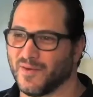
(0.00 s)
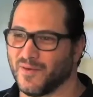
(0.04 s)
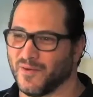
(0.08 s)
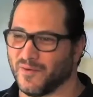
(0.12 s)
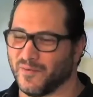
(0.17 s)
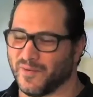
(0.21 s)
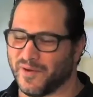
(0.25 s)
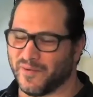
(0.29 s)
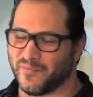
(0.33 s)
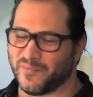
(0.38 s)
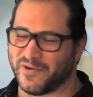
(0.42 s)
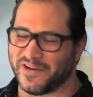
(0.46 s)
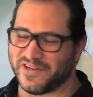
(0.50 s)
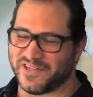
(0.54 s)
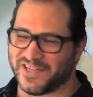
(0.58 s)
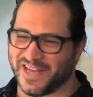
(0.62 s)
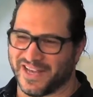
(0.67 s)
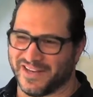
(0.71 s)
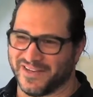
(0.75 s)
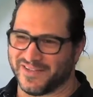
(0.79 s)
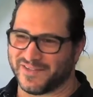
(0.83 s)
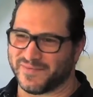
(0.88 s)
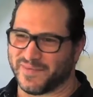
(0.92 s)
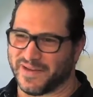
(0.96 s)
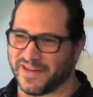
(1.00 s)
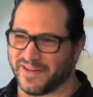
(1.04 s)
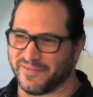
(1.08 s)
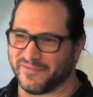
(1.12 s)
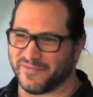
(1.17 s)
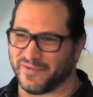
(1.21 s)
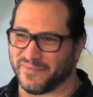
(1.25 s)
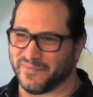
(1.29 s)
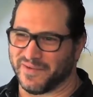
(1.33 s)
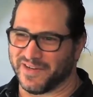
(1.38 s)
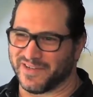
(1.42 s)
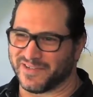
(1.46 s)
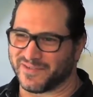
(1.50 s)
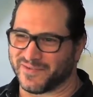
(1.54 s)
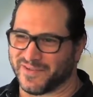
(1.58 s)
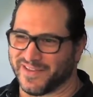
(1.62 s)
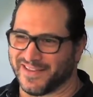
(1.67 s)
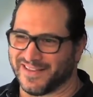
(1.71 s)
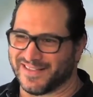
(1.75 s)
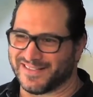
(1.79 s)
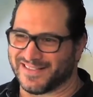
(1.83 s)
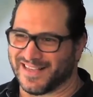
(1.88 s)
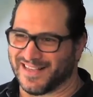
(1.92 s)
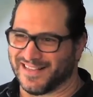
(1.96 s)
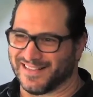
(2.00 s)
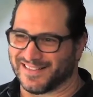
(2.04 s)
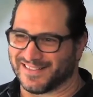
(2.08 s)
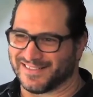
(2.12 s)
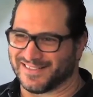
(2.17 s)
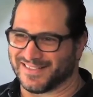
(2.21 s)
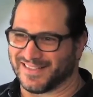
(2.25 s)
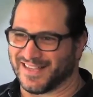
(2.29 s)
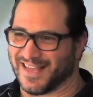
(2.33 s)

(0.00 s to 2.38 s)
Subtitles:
Well, we appreciate you spending a few minutes with us, Alex,